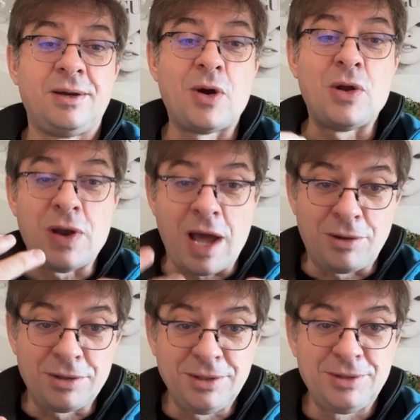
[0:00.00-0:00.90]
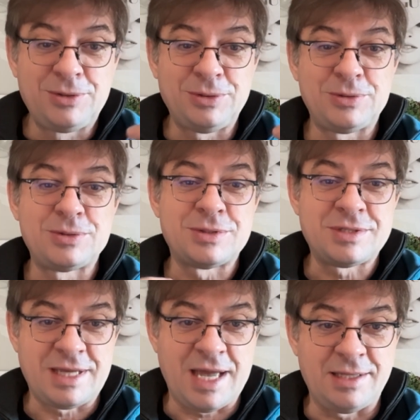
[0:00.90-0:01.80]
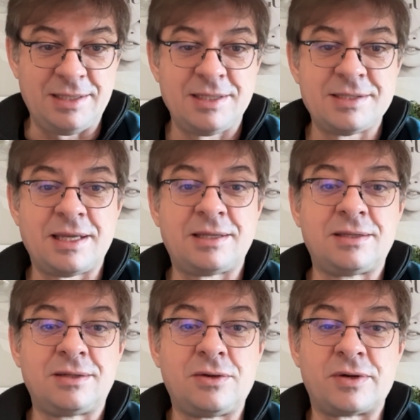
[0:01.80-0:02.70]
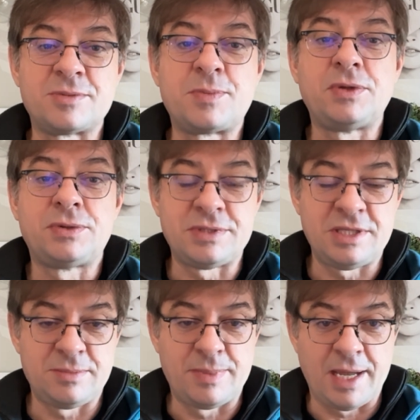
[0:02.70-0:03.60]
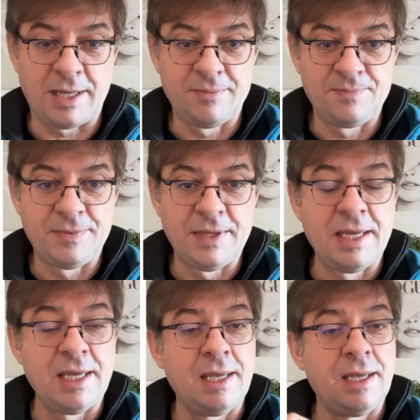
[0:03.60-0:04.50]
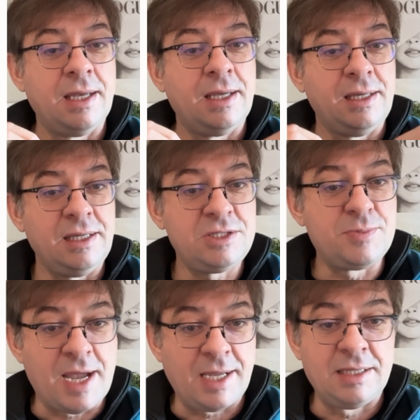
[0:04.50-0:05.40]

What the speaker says: allowed to do the scan that corresponds to this bag. Each bag,